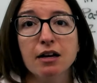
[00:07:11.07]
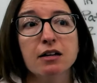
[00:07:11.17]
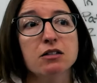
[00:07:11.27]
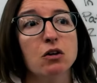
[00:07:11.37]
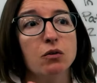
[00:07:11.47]

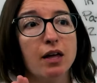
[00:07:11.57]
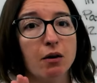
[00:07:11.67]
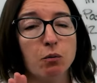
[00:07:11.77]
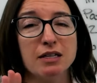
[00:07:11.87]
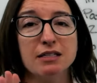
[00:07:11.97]
so that
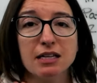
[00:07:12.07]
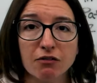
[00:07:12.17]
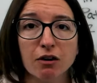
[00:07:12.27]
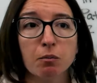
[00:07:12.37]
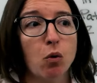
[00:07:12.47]
we save
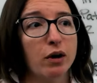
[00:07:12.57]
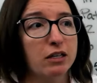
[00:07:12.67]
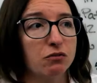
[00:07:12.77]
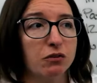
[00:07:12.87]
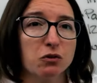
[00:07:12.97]
our points
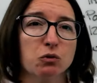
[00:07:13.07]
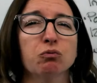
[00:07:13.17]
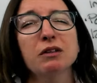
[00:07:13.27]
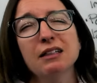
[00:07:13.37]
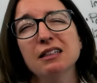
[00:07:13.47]
for those
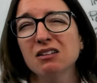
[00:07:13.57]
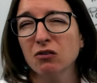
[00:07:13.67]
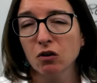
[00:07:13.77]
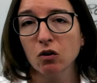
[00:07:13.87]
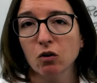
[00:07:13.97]
really
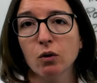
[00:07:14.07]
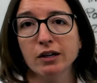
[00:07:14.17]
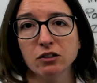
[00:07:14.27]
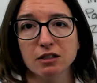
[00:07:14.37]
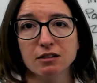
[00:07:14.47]
difficult
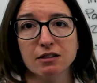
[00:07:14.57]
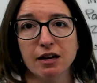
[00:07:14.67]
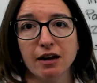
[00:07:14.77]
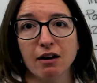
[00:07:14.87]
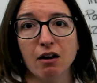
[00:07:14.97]
questions
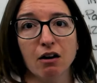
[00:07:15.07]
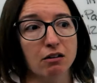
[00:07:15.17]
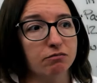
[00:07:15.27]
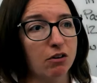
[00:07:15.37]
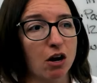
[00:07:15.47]
that
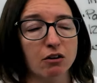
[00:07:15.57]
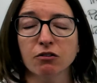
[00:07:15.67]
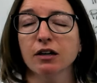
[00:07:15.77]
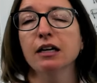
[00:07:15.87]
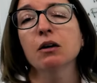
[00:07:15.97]
are hard for
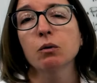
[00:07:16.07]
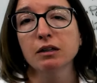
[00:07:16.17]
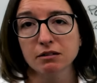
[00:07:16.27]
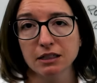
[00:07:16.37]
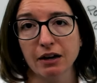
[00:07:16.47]
anyone
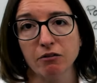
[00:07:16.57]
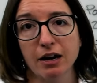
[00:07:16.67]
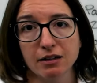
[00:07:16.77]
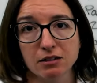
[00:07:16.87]
to get right.